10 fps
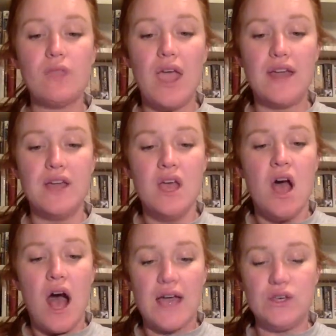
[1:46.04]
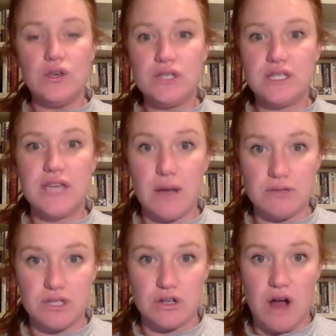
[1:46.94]
And I use this to help
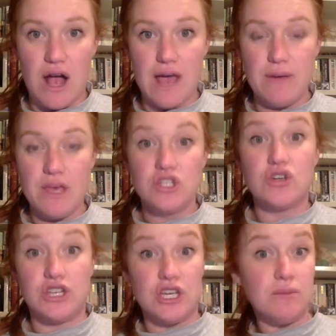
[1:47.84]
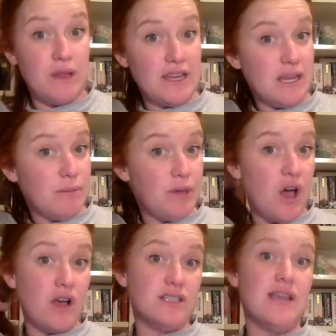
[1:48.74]
describe stretching and blending
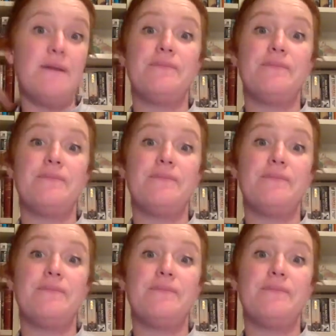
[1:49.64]
because,